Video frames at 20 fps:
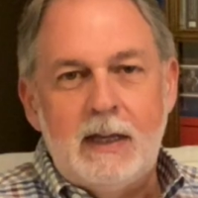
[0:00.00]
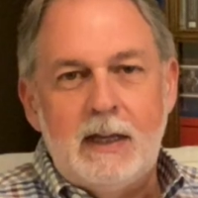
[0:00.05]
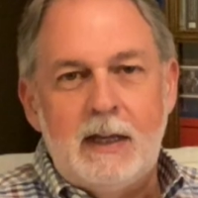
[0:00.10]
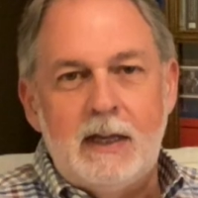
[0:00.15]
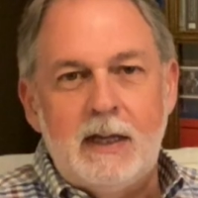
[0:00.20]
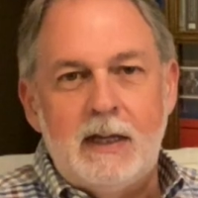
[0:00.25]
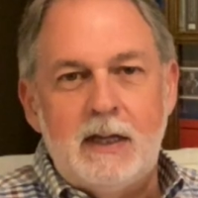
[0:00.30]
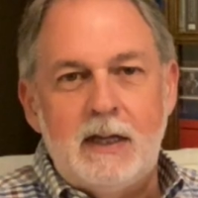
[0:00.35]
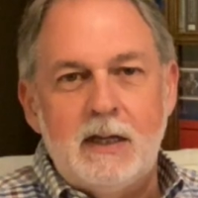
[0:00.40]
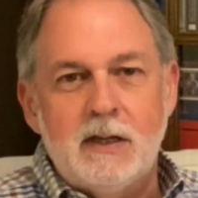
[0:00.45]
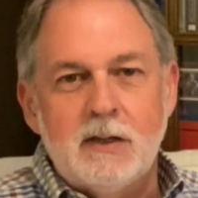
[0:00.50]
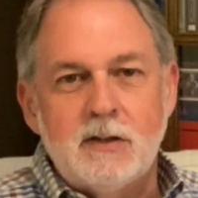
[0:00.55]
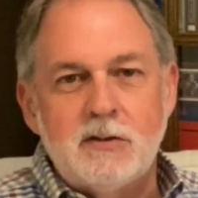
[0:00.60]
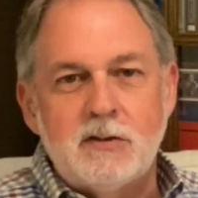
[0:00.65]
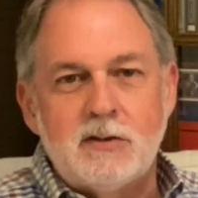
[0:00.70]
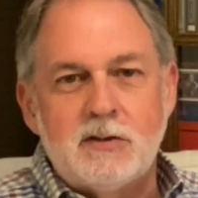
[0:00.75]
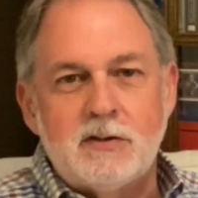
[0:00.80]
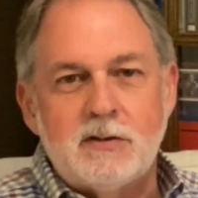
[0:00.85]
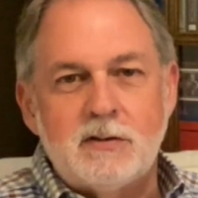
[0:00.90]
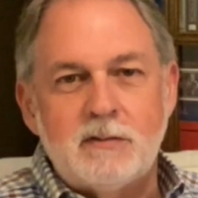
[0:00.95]
It
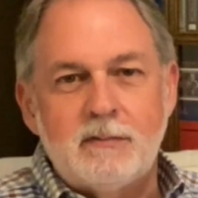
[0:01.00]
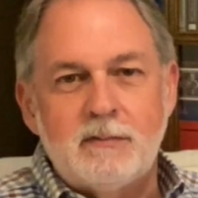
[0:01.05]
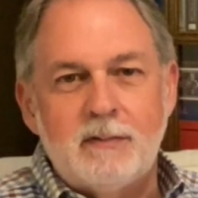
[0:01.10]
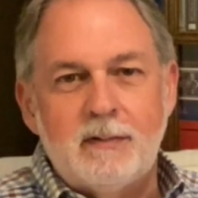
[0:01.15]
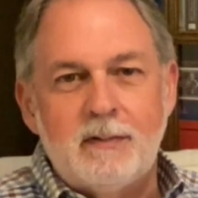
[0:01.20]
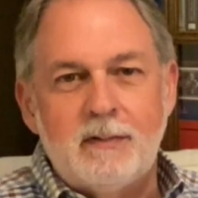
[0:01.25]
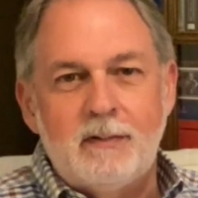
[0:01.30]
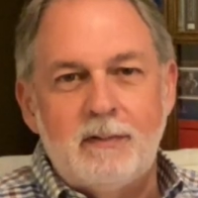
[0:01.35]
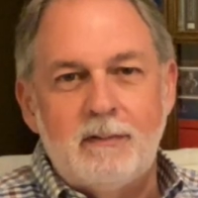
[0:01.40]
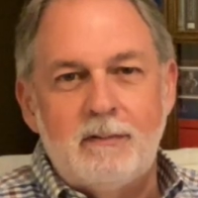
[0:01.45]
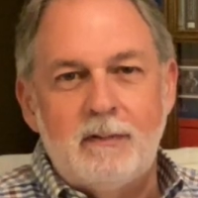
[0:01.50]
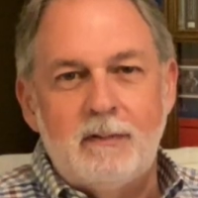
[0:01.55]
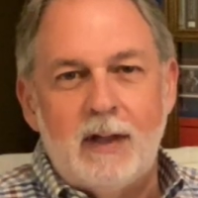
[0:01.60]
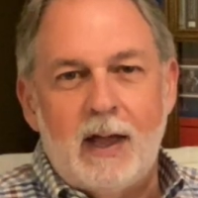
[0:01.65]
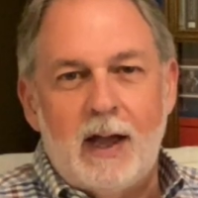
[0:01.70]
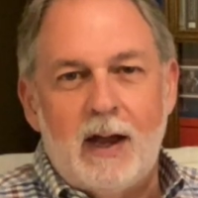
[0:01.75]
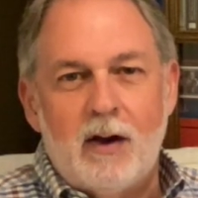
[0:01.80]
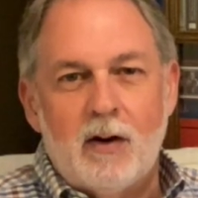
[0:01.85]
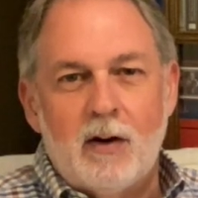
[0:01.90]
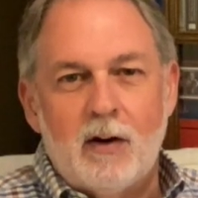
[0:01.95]
is
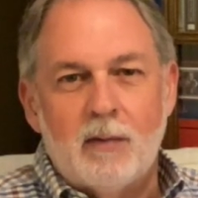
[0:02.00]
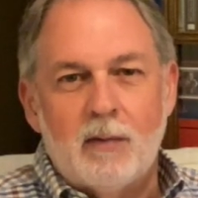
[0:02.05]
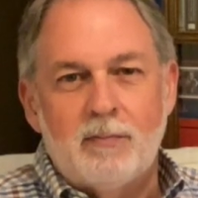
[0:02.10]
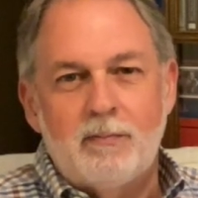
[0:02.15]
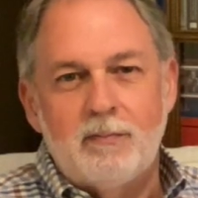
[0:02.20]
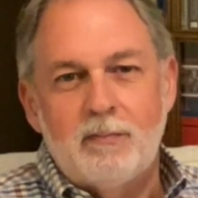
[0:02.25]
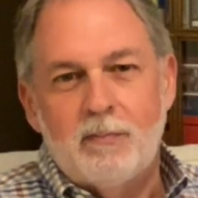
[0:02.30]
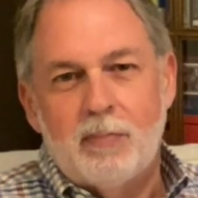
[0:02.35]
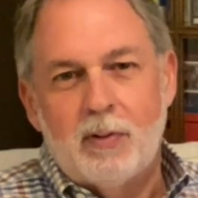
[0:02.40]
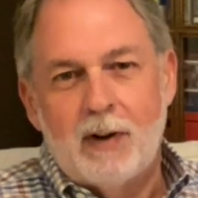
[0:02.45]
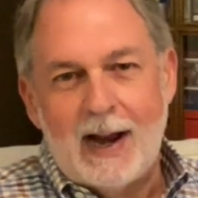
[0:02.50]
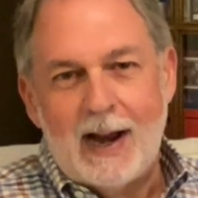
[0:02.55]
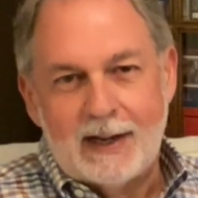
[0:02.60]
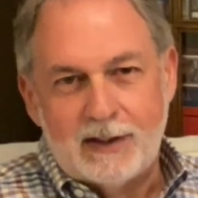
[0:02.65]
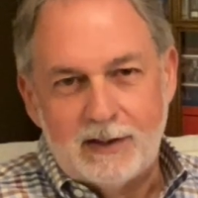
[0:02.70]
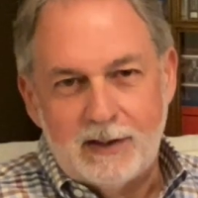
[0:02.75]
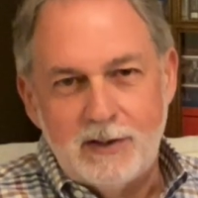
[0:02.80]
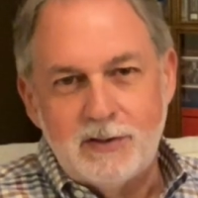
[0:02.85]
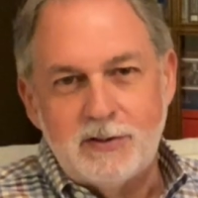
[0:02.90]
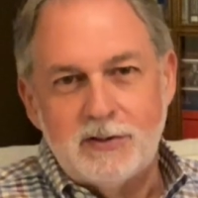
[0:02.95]
our
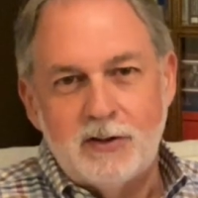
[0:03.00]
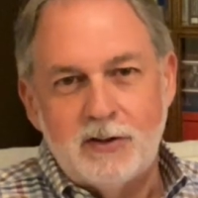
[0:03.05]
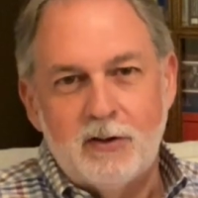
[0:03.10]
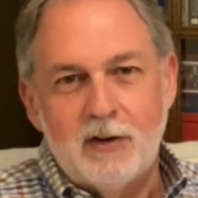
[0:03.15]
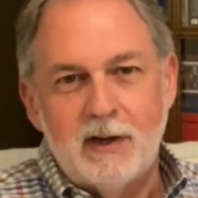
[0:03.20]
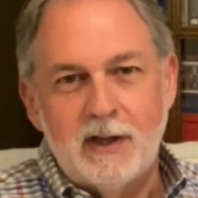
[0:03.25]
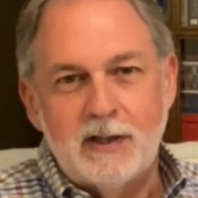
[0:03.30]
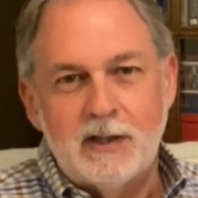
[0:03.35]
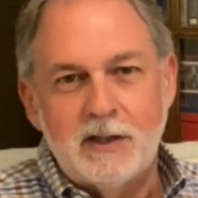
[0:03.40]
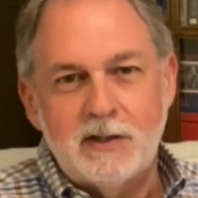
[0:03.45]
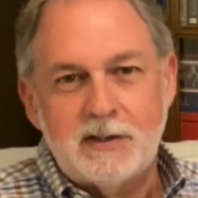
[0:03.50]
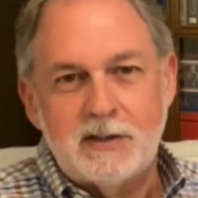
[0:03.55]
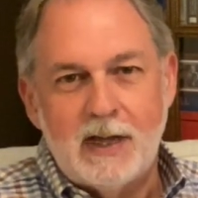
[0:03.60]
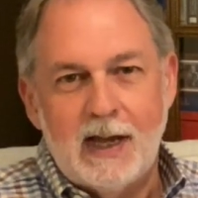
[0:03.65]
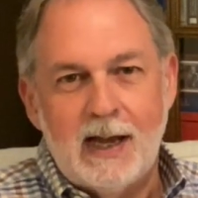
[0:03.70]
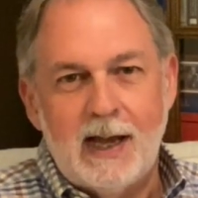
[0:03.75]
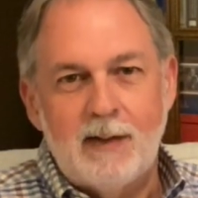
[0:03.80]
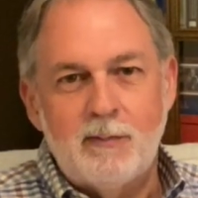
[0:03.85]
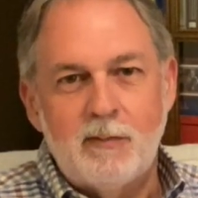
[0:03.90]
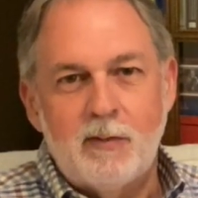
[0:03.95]
practice during this
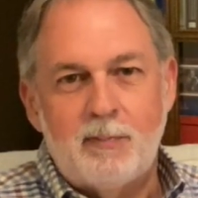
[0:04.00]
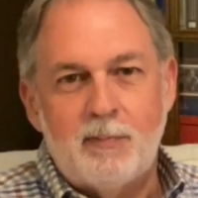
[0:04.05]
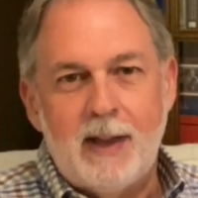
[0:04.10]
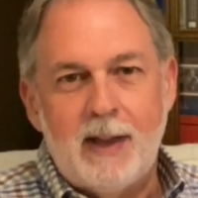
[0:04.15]
time of